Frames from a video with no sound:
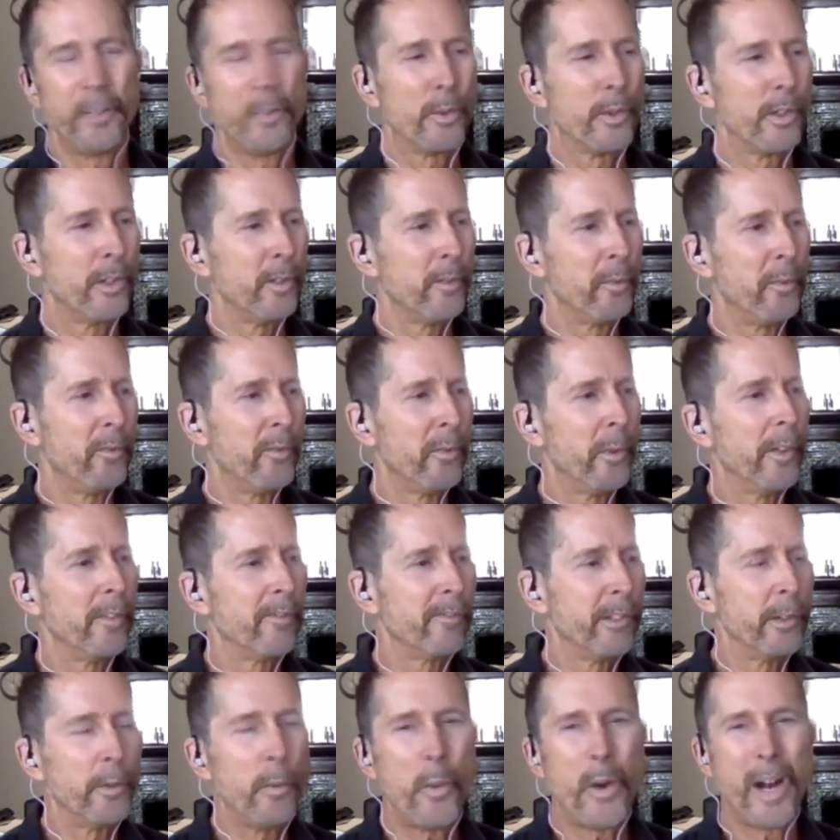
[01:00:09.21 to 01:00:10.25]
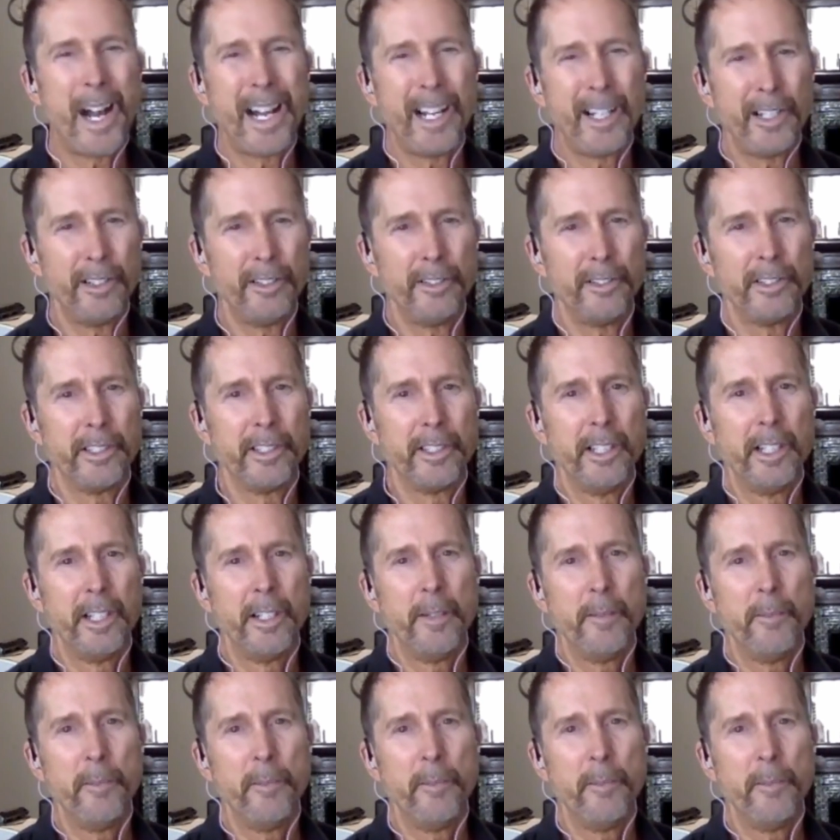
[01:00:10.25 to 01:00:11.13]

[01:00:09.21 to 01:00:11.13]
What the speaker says: The word rewild